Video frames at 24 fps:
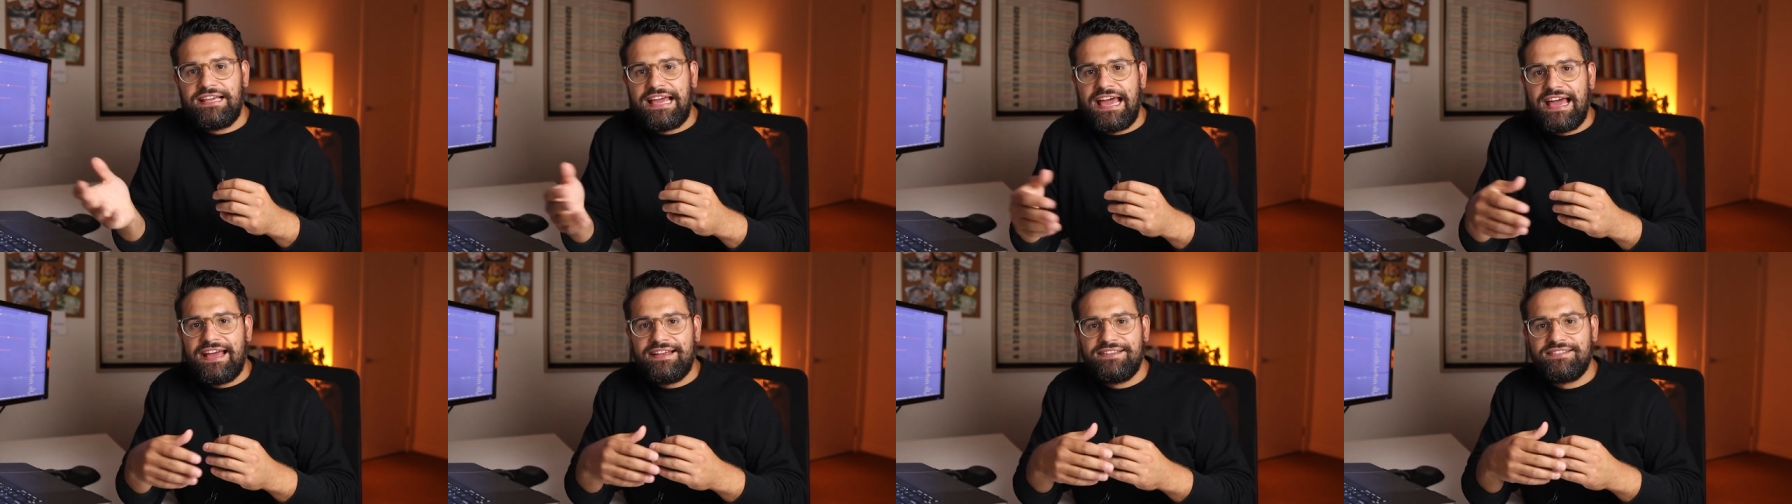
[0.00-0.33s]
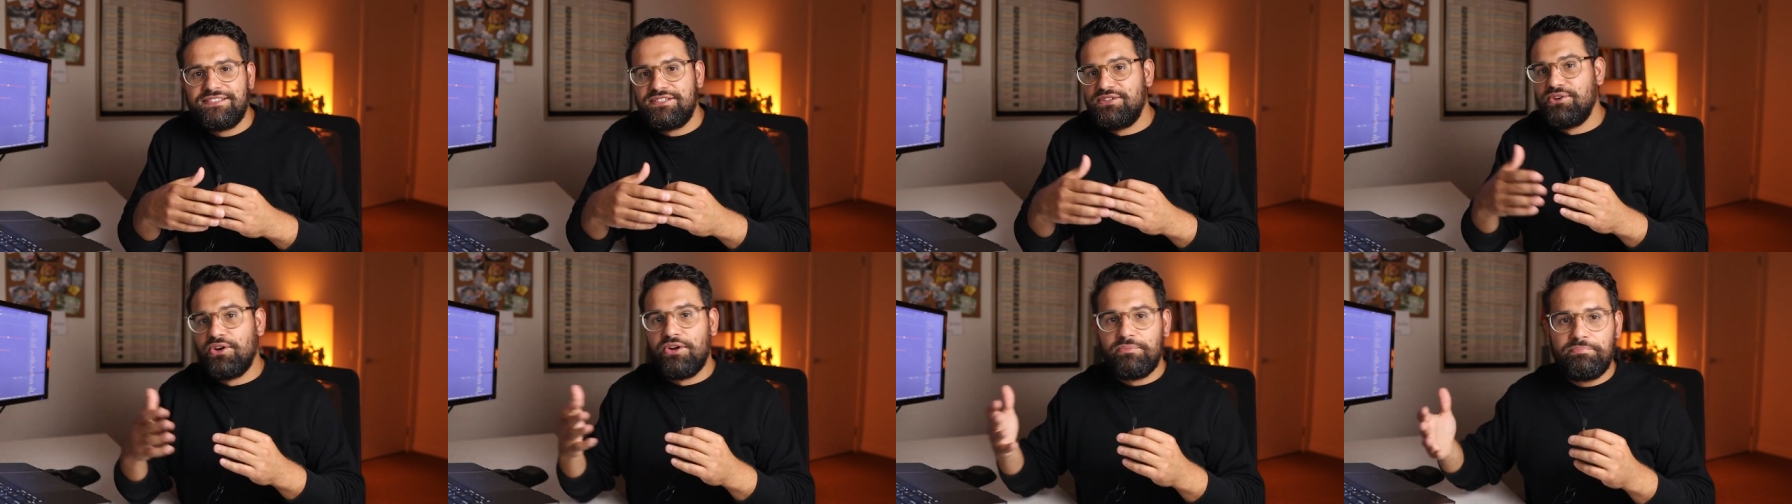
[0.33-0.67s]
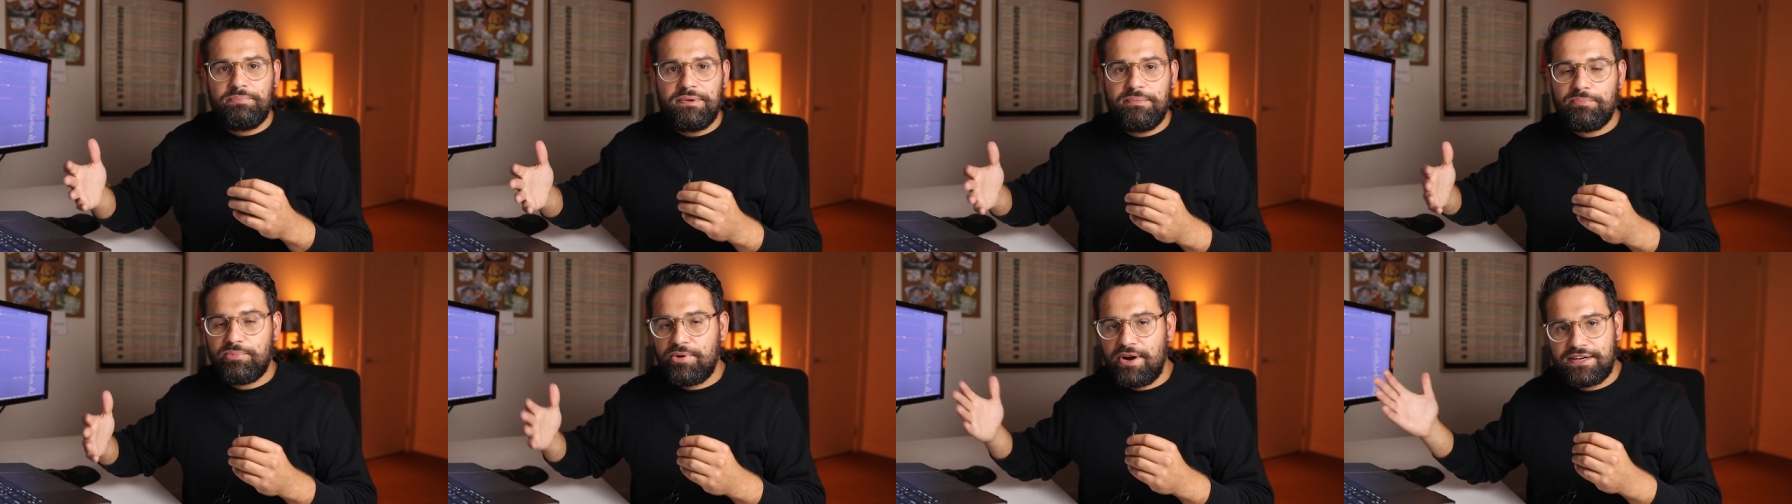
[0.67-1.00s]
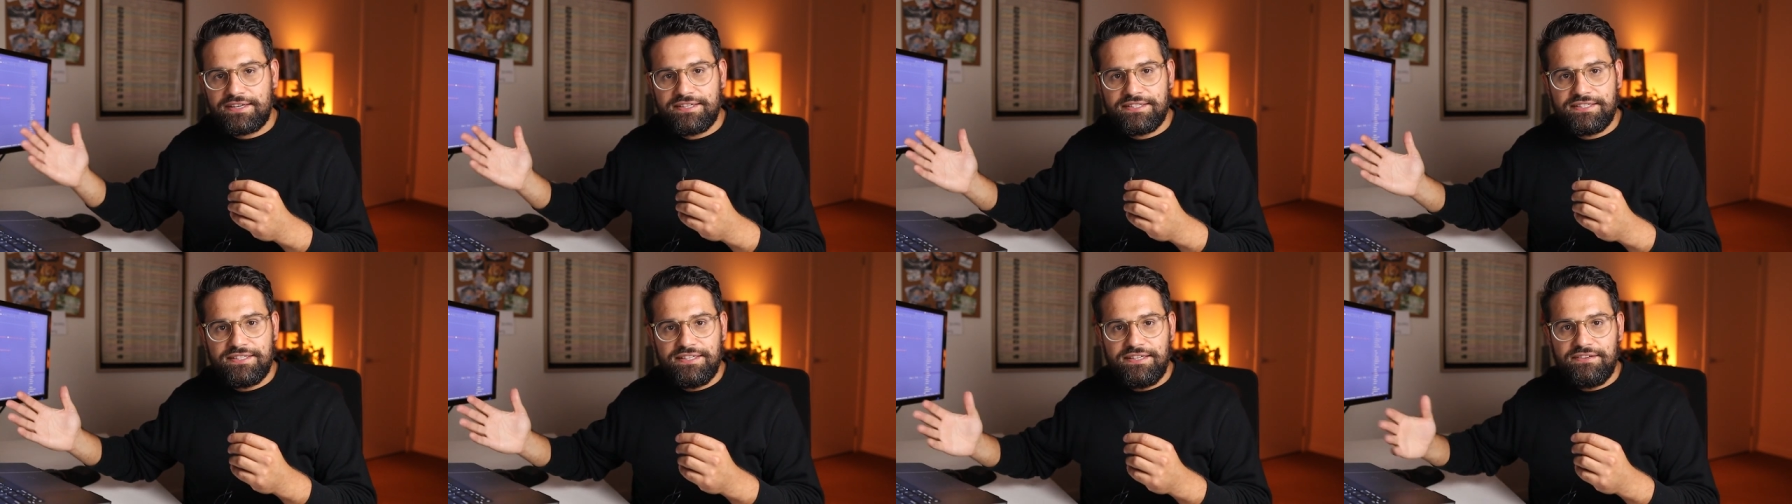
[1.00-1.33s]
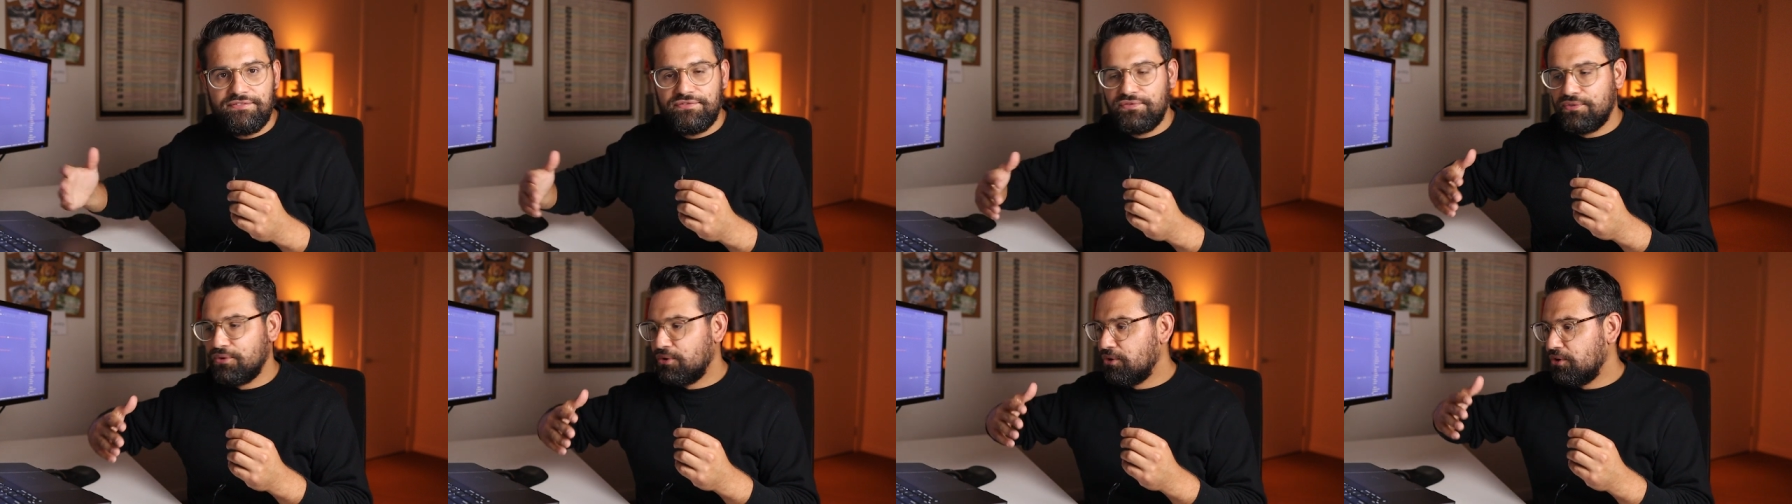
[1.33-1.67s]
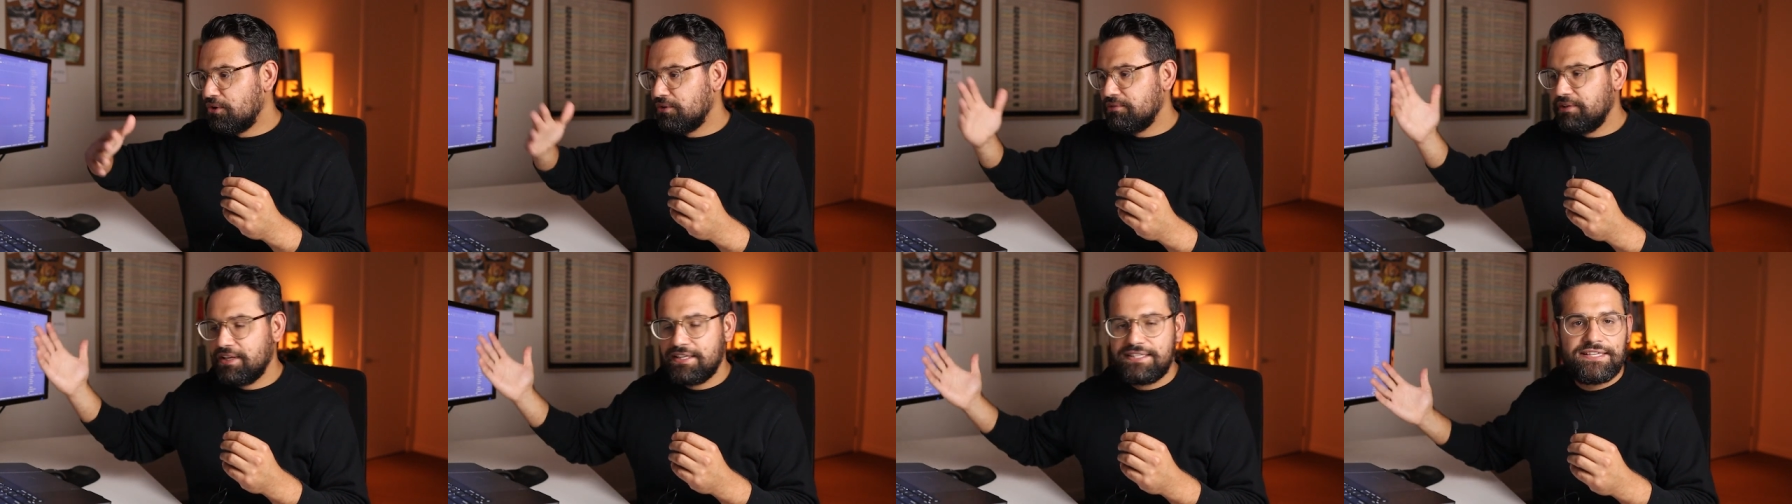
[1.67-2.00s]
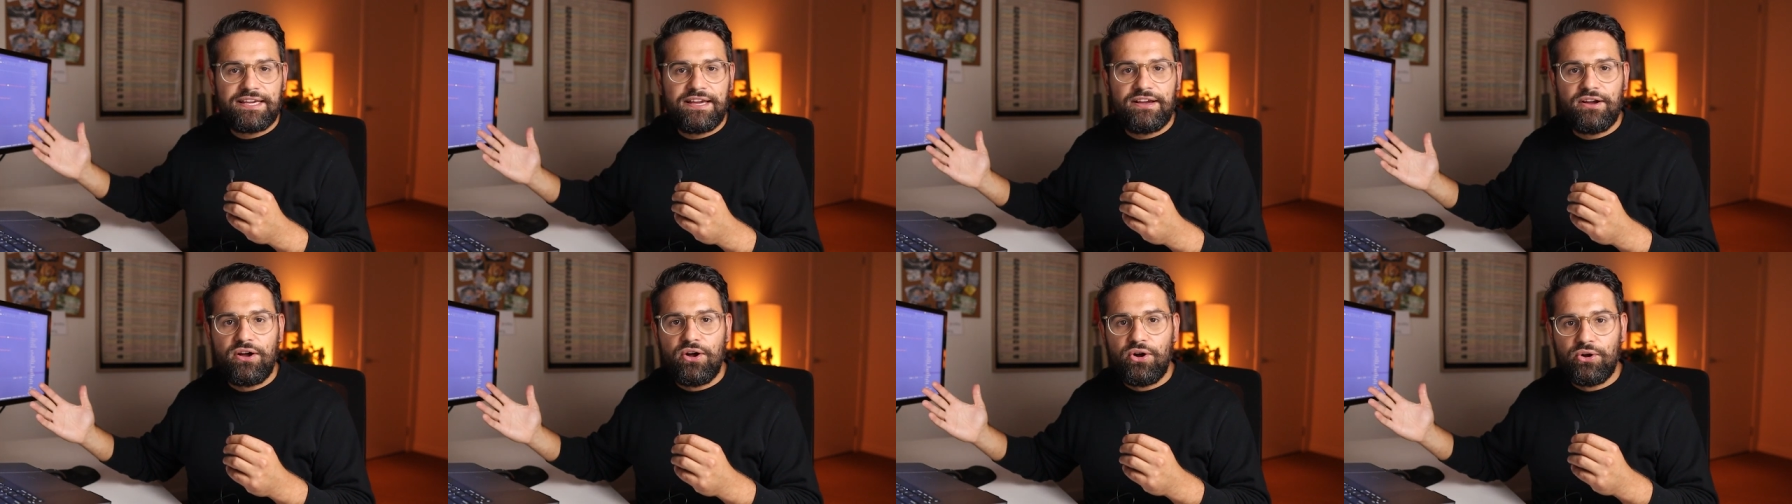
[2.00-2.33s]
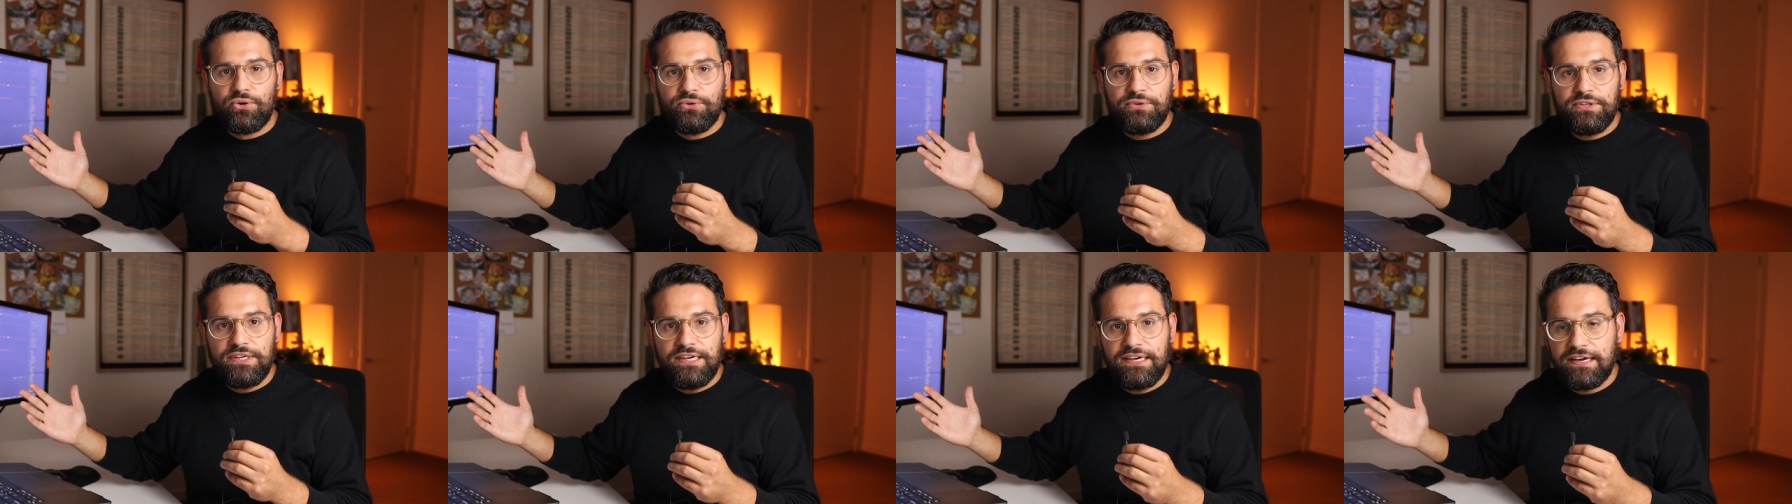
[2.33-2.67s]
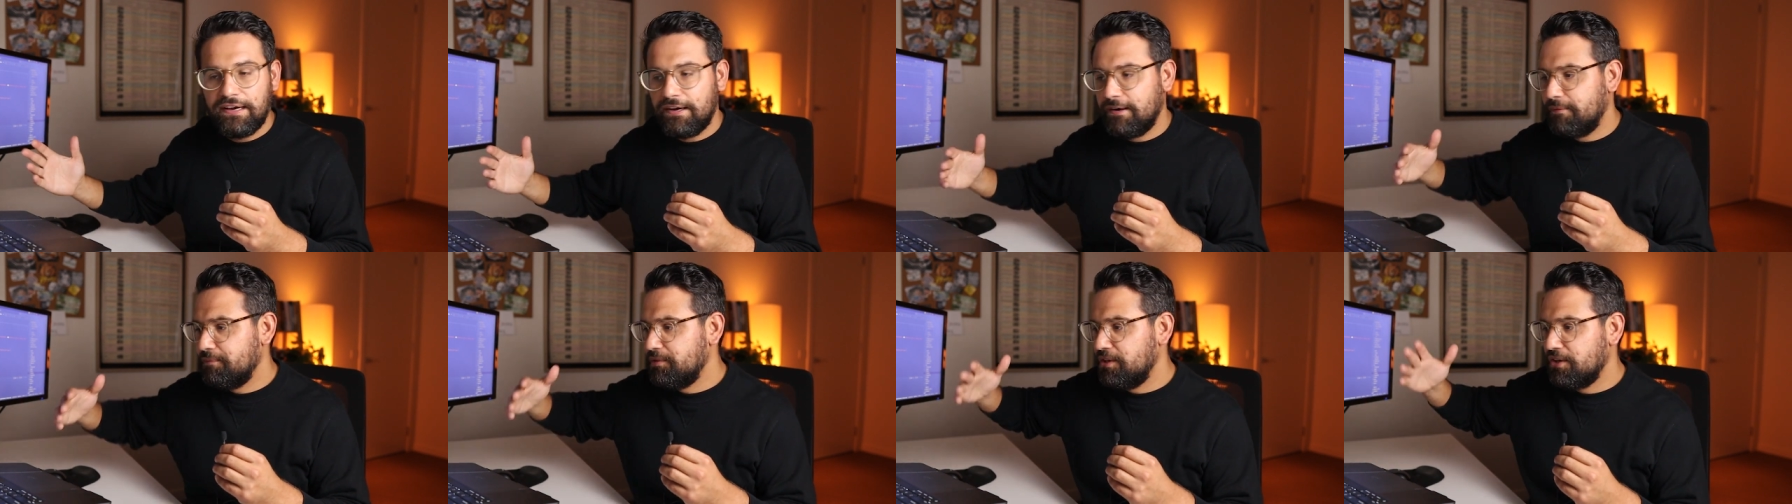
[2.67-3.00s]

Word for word: has not been practicing for, let's say a whole year,